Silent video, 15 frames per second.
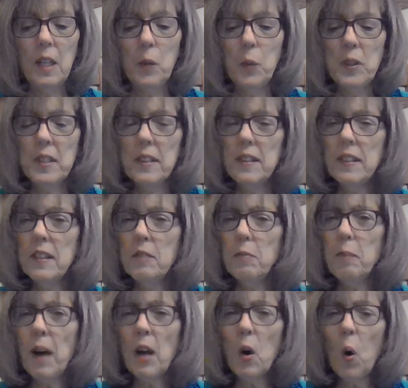It was as
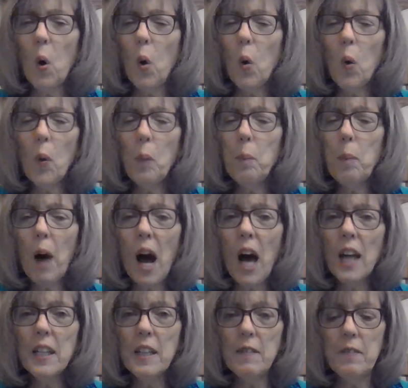if my whole
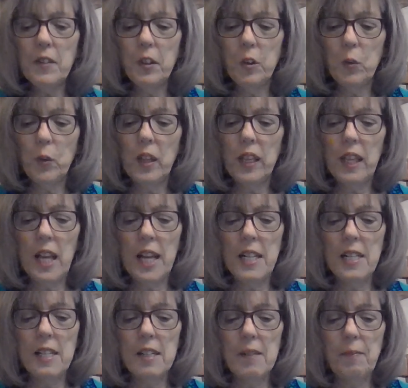body filled with
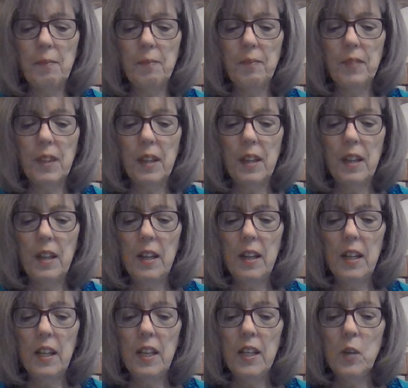light.
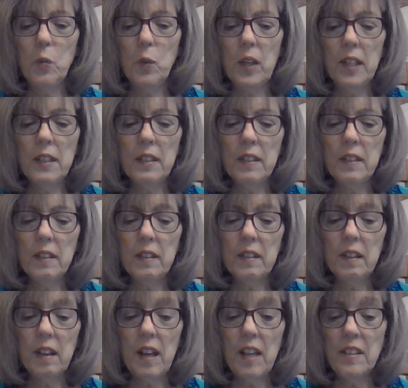It was
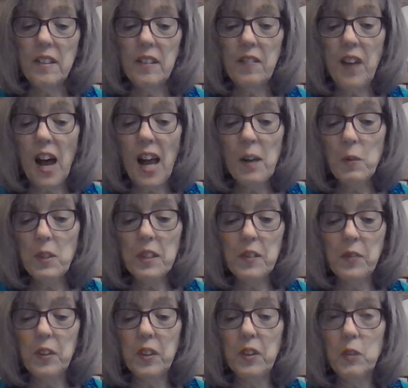as if I
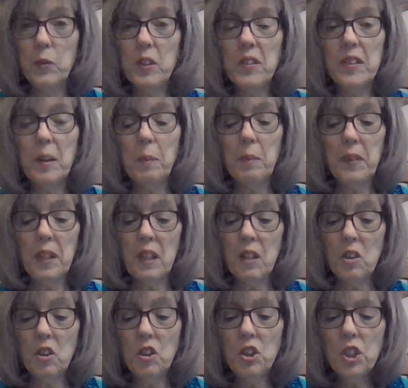was filled with
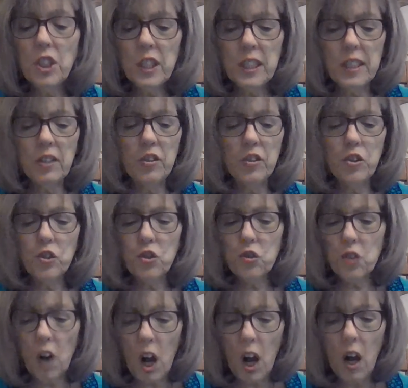something good and
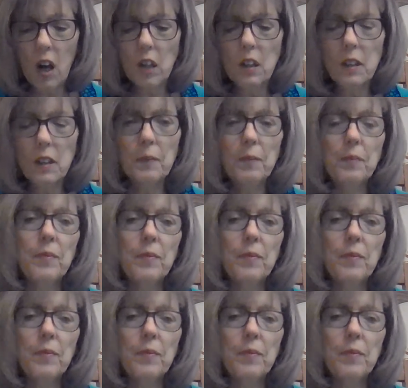strong.